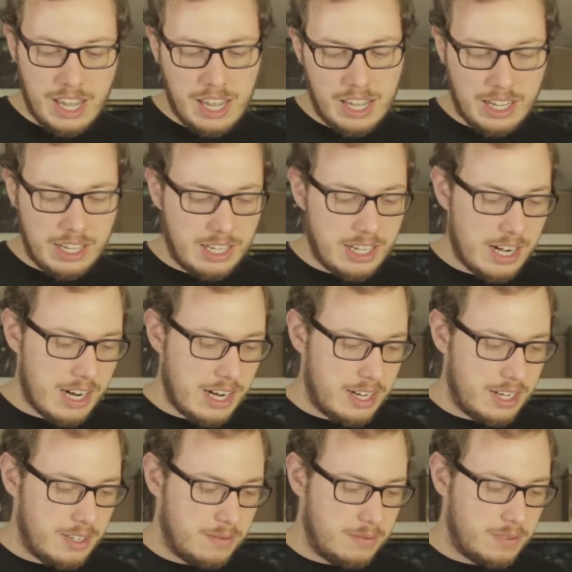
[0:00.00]
it
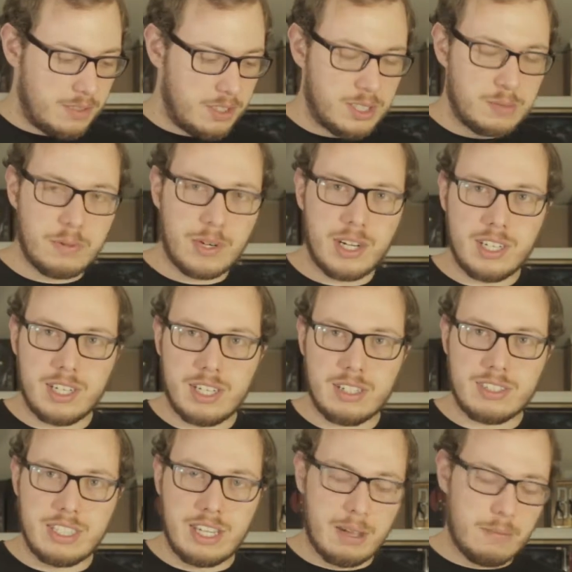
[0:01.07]
kind of spreaded
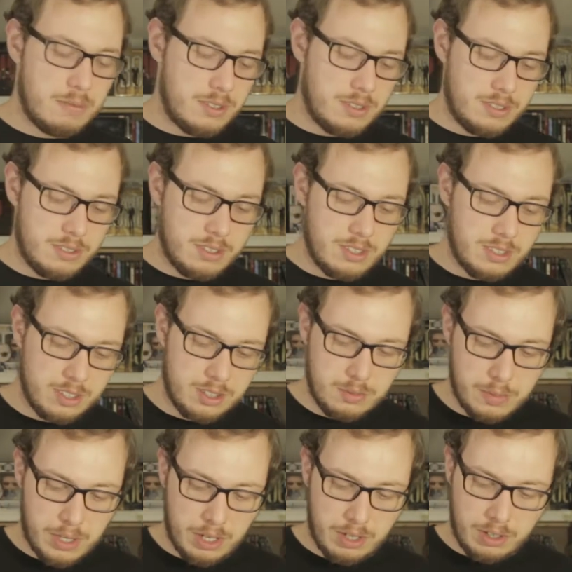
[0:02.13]
out the episodes a little
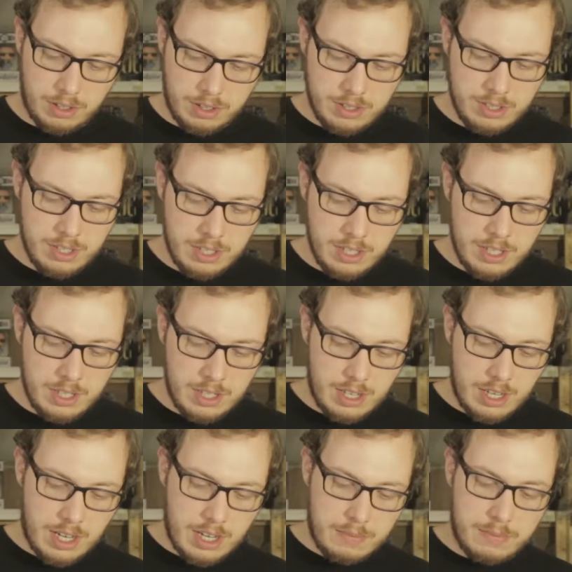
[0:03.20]
better.
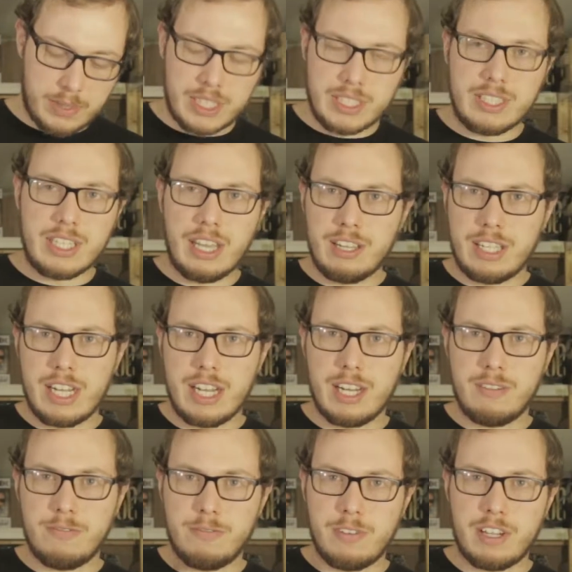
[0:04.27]
But they
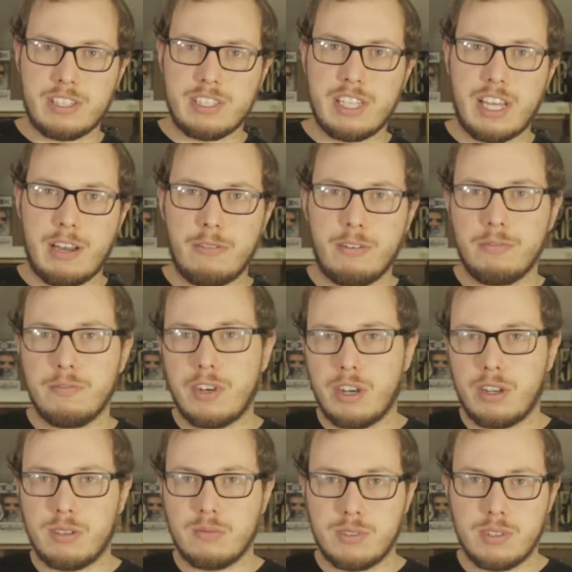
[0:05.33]
kind of fixed that with
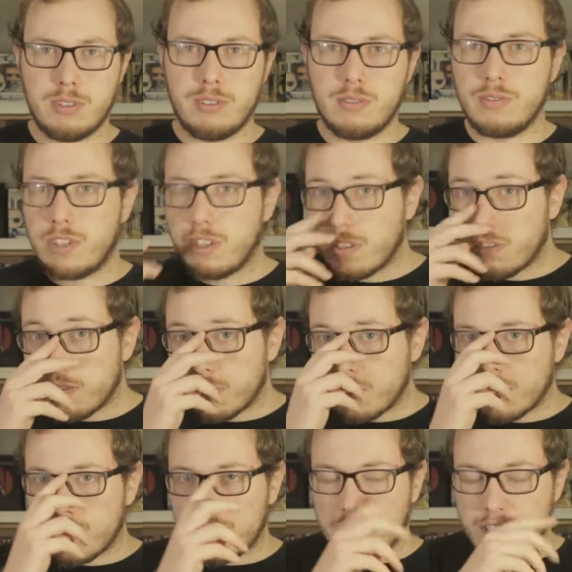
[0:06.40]
Volume 2 and Volume
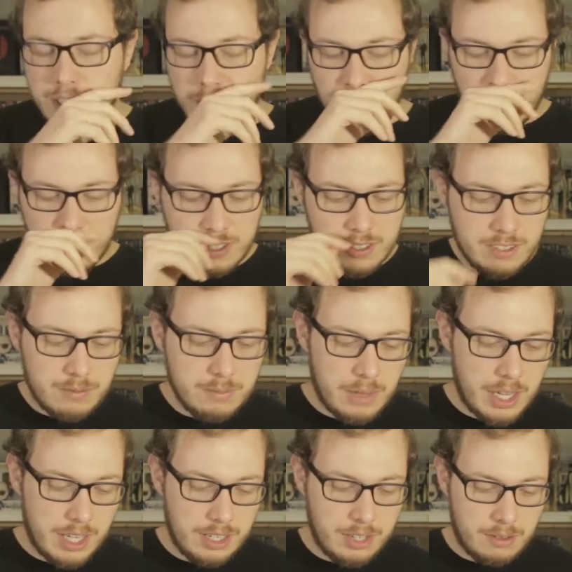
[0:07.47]
3. They
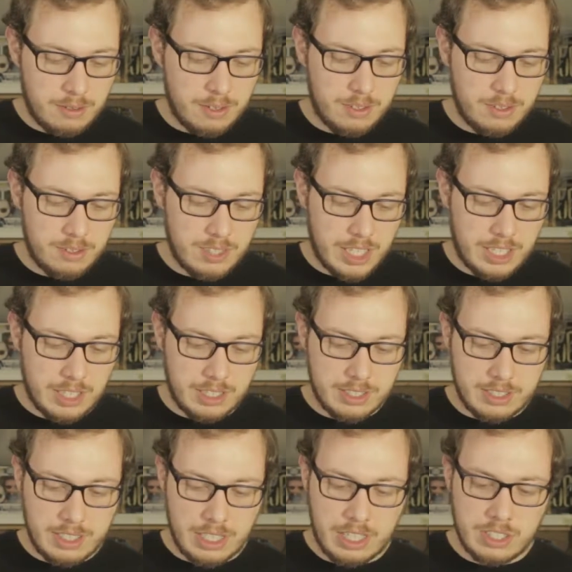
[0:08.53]
made it, I think,
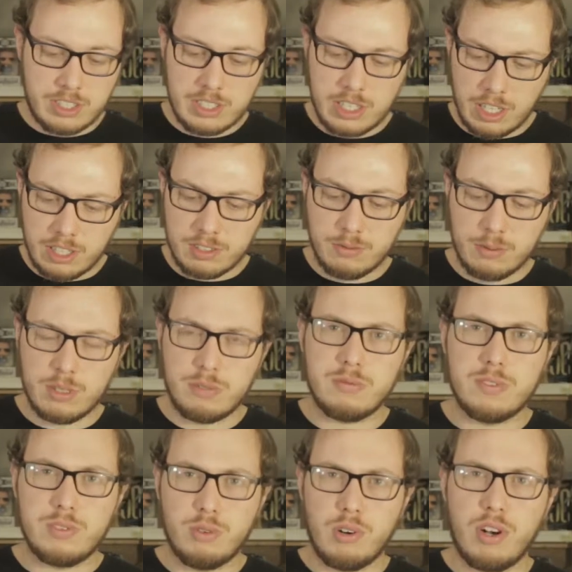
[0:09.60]
they stuck
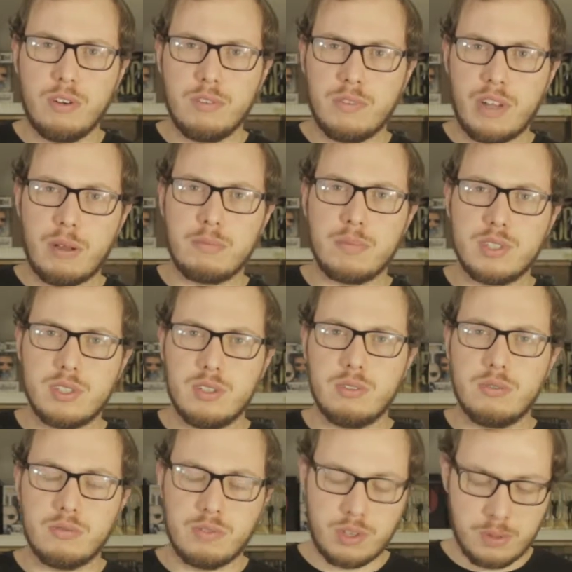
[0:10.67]
with
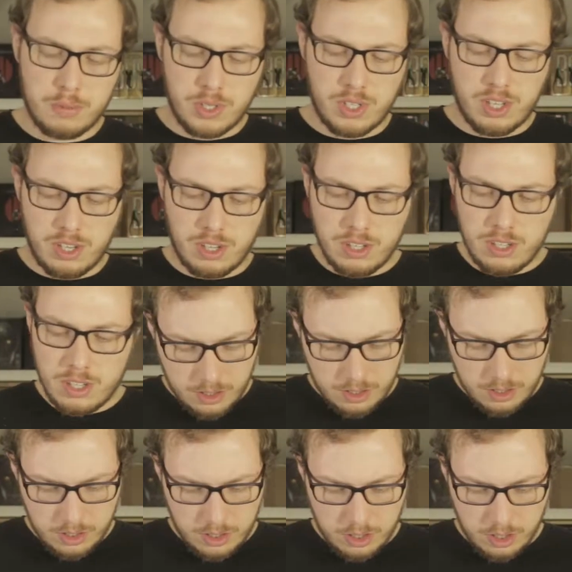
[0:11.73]
12-episode formula.
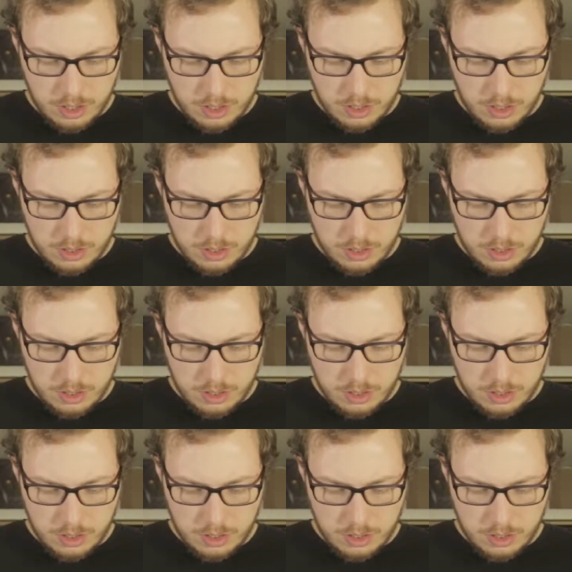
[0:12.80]
So,